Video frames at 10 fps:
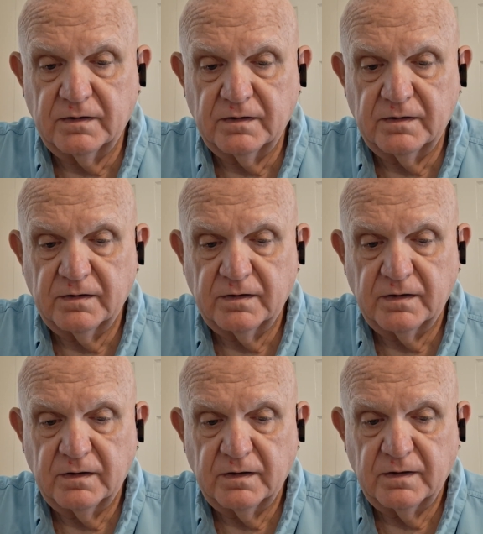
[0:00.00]

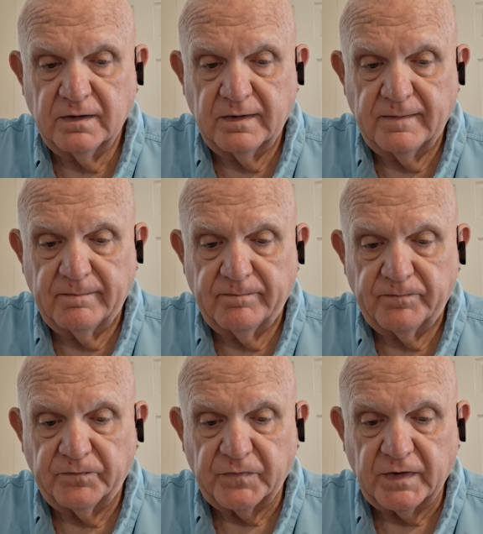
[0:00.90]

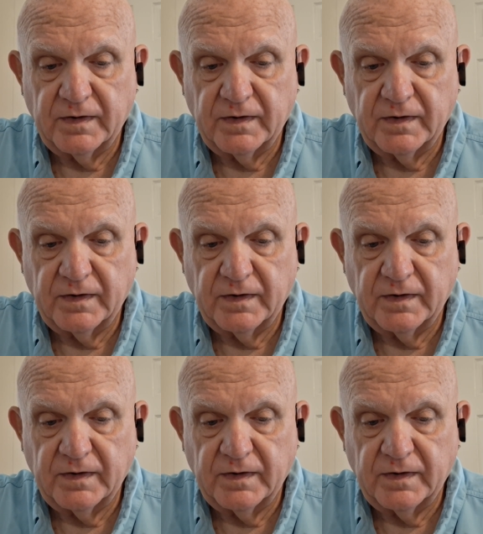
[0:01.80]
(silence)